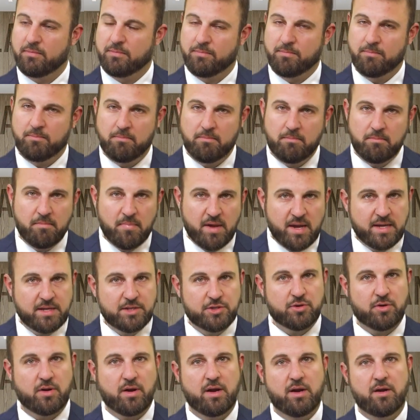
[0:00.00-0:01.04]

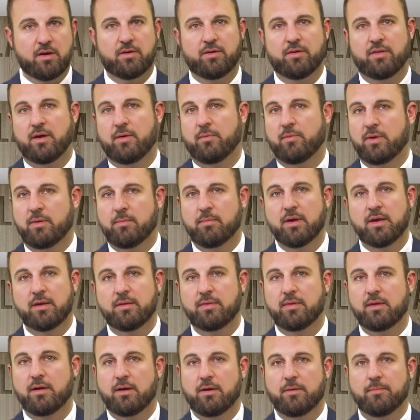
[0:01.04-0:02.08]
major error that we
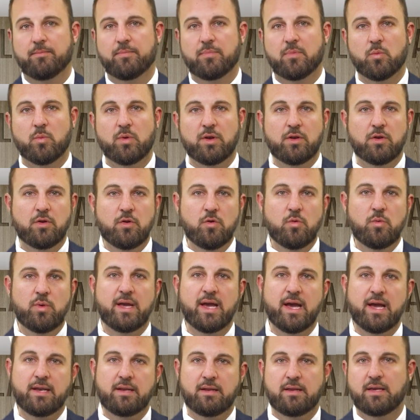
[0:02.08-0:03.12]
made there. We knew we
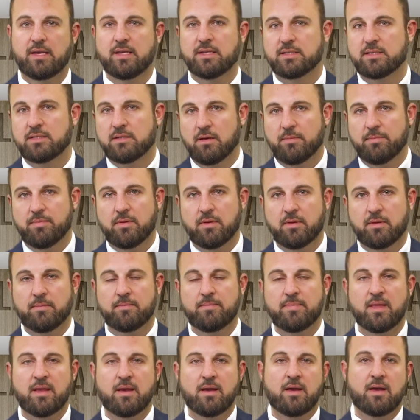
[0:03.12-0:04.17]
had to get something.
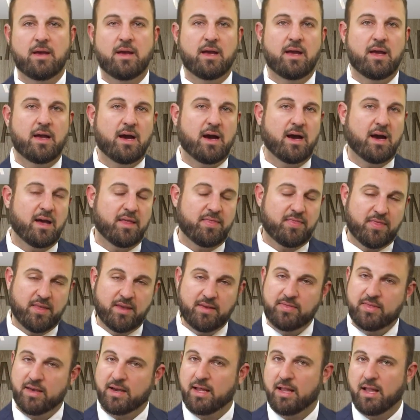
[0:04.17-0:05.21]
I
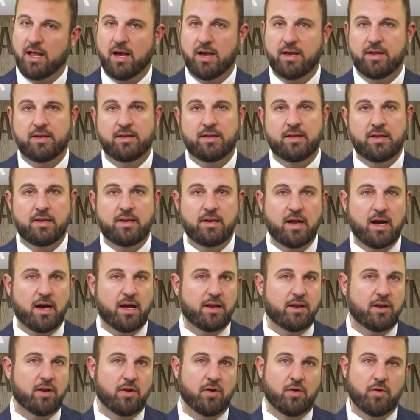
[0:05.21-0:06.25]
think the client did
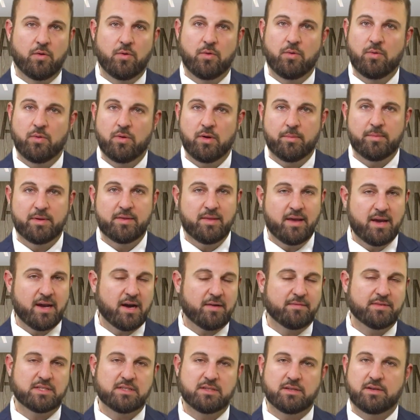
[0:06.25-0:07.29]
not know. I mean, they
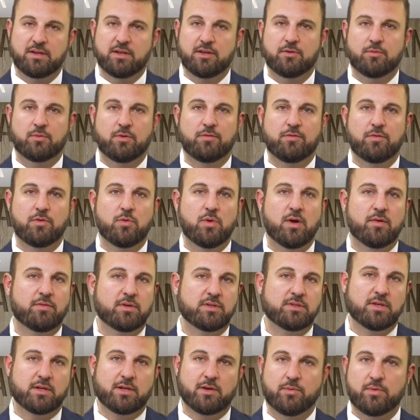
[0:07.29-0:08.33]
obviously didn't review
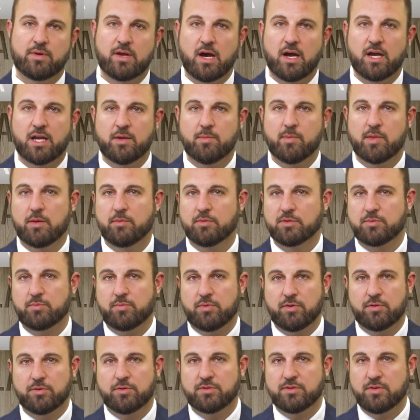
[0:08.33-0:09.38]
every single document that was
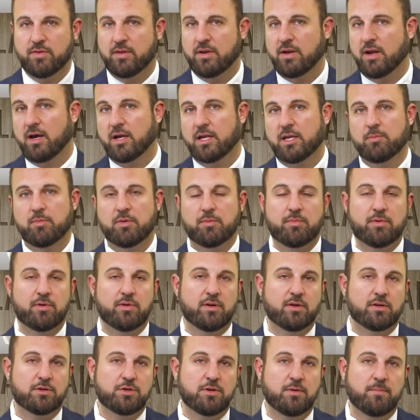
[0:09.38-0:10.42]
produced in the document
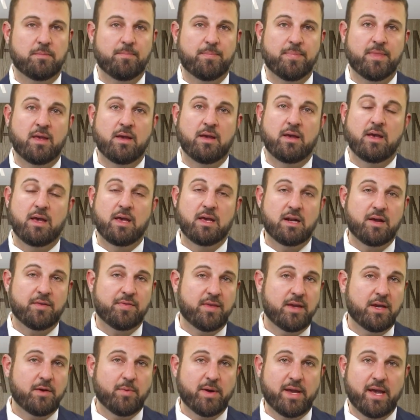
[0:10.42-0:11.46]
production. And I
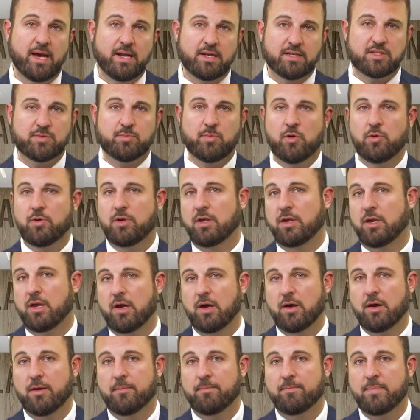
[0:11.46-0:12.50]
think we had a smoking
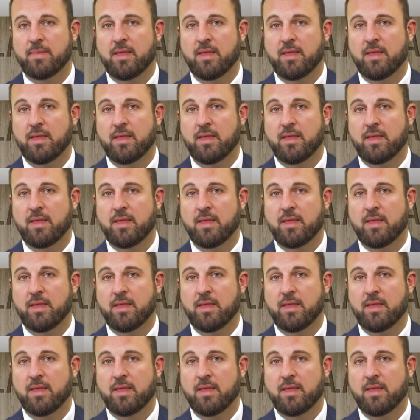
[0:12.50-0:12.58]
gun.